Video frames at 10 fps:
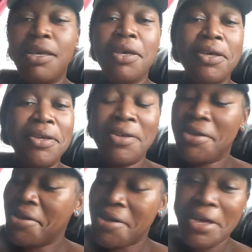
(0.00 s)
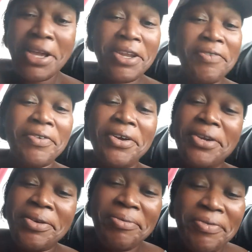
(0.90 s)
I ain't never
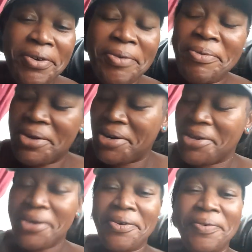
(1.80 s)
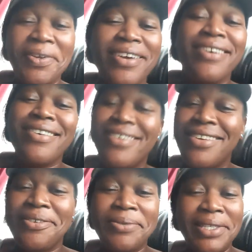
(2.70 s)
heard that before, but when I heard
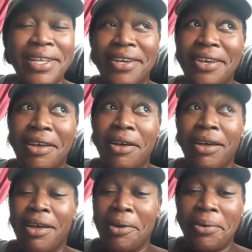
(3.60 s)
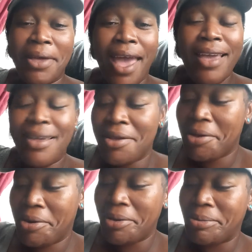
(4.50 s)
it, it was like, okay.
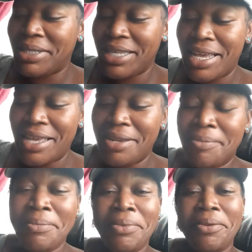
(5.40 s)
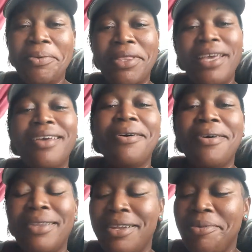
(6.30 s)
You know what I'm saying? What they
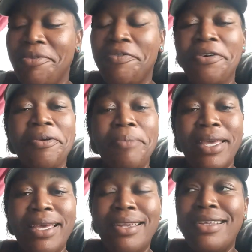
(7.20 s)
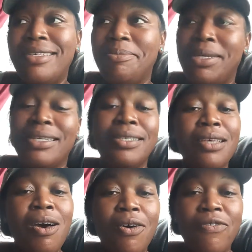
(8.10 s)
call and they refer a man as being
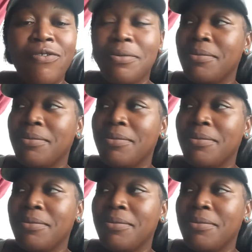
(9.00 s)
soft.